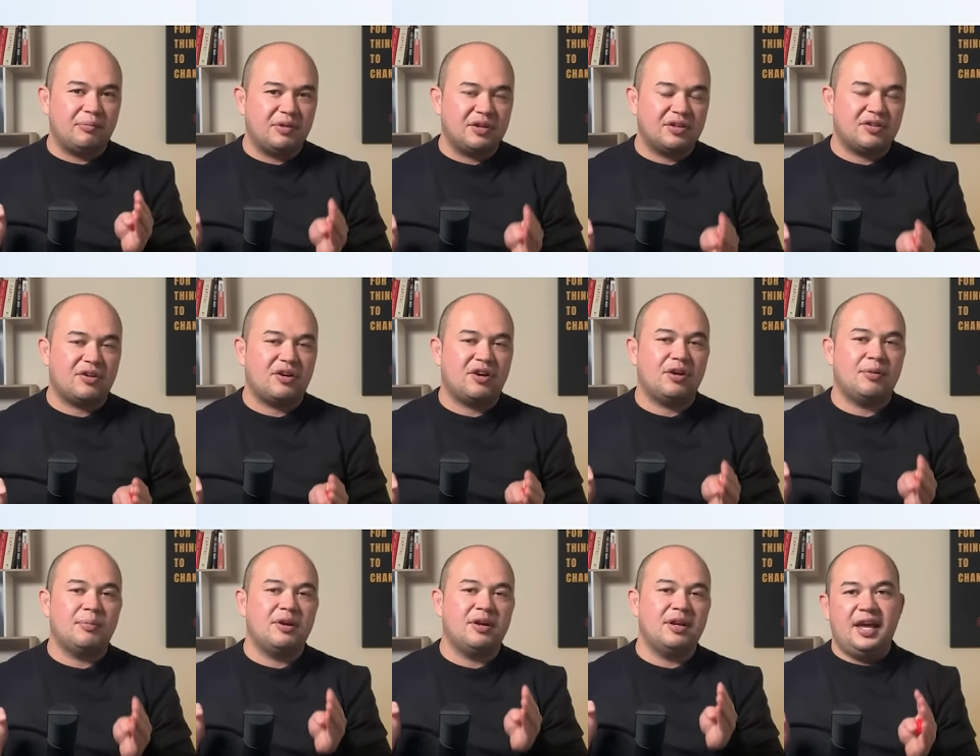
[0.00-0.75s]

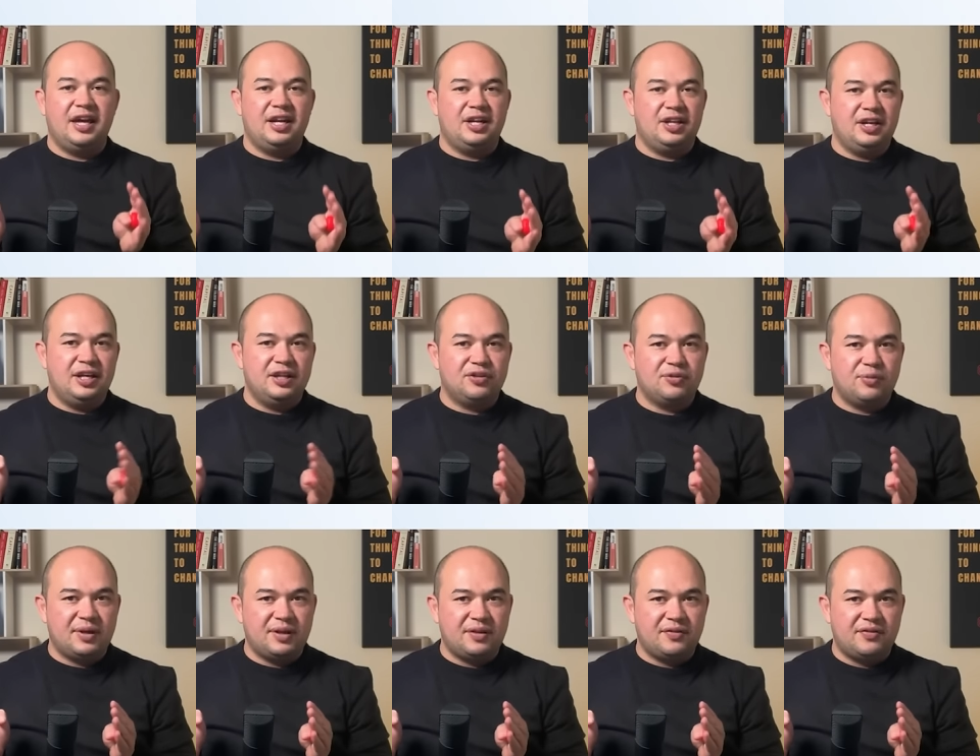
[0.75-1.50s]
retirement at year
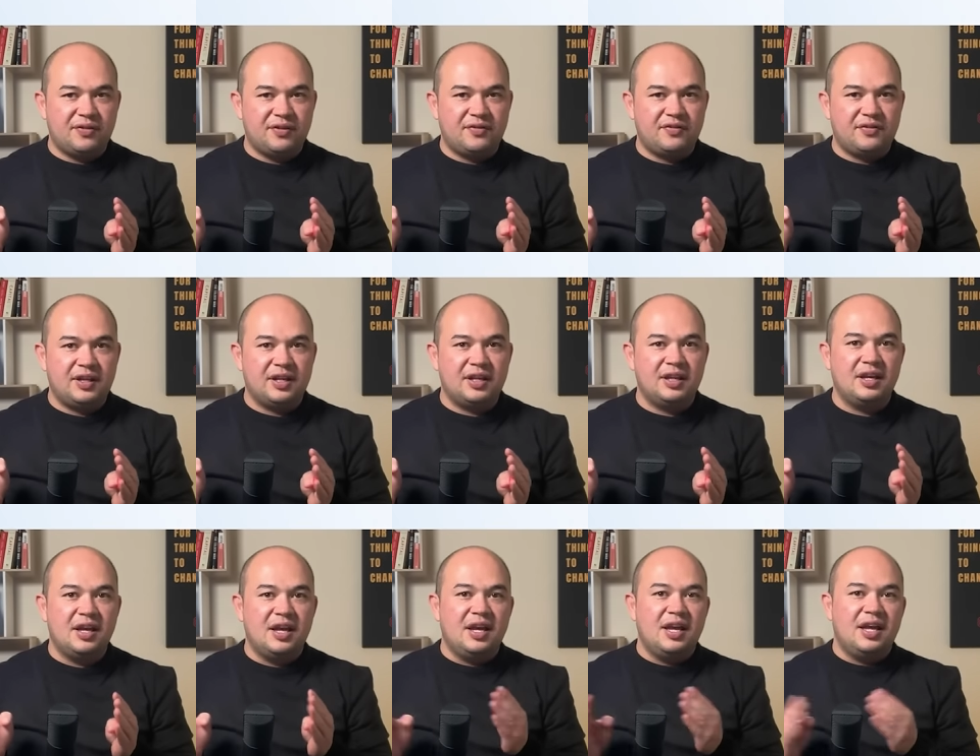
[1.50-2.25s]
twenty fifty